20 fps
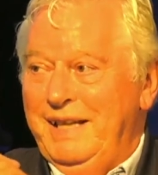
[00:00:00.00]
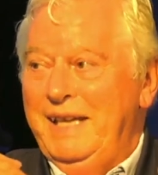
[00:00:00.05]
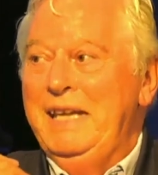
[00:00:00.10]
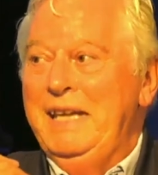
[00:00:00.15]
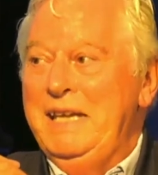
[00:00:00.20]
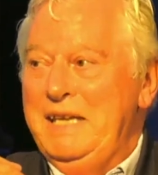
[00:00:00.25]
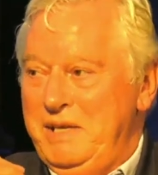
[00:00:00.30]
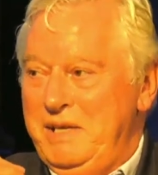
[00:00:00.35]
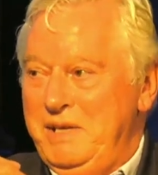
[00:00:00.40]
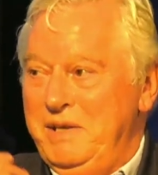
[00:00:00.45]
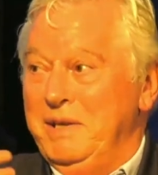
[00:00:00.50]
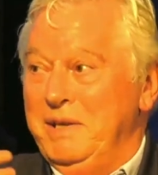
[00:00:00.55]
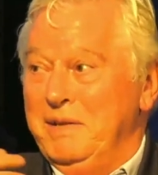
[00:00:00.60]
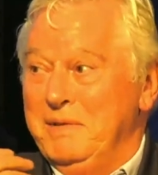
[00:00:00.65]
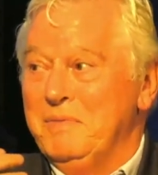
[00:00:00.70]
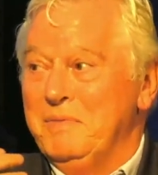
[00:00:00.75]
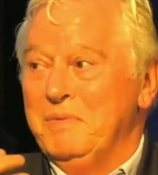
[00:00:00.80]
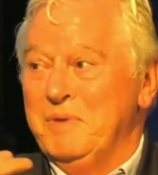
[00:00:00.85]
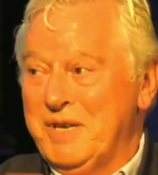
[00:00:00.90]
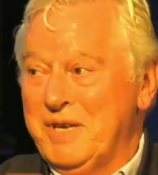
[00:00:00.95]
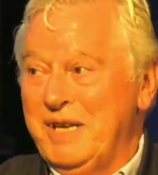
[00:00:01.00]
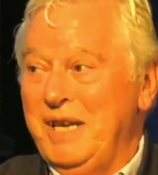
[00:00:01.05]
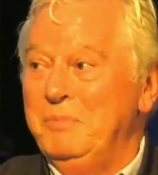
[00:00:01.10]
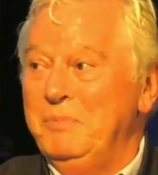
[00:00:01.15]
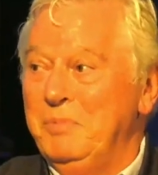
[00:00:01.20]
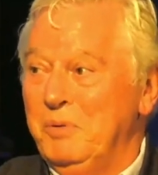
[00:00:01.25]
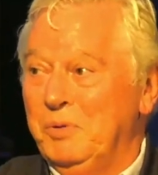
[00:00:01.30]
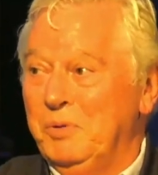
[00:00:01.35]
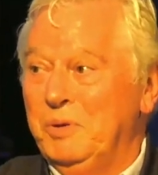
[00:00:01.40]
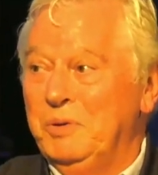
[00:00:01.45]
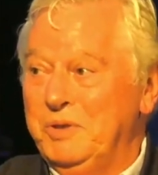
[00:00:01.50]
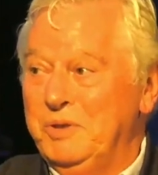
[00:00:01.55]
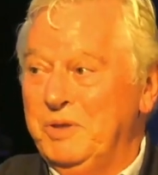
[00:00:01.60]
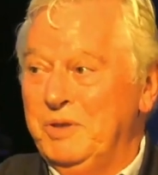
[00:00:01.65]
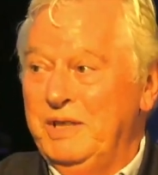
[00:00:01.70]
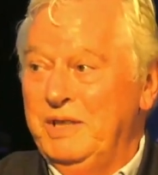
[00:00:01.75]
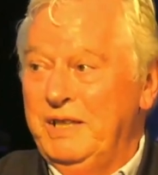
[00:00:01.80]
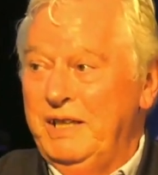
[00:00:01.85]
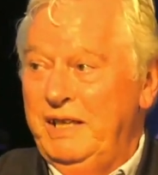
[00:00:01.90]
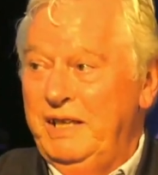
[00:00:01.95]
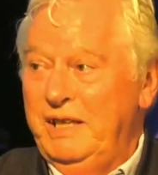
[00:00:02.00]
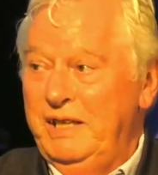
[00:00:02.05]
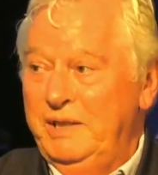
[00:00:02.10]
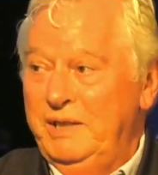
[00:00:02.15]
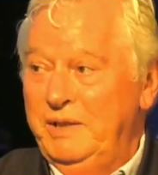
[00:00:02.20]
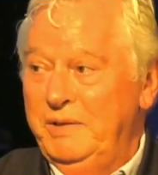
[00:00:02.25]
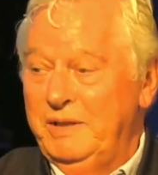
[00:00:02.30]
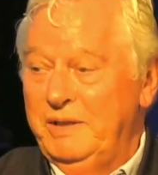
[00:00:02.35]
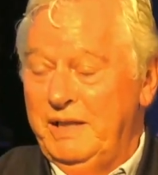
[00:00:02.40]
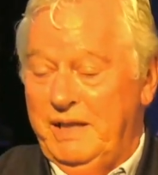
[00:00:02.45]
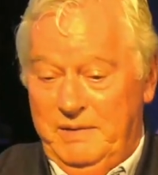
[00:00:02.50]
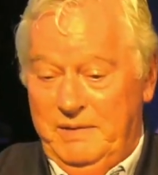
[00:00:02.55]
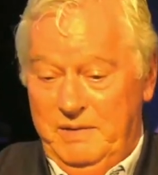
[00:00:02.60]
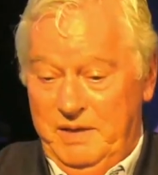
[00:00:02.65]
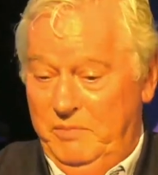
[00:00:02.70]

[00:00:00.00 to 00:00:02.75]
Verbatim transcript: he was capable of doing it. He knew that.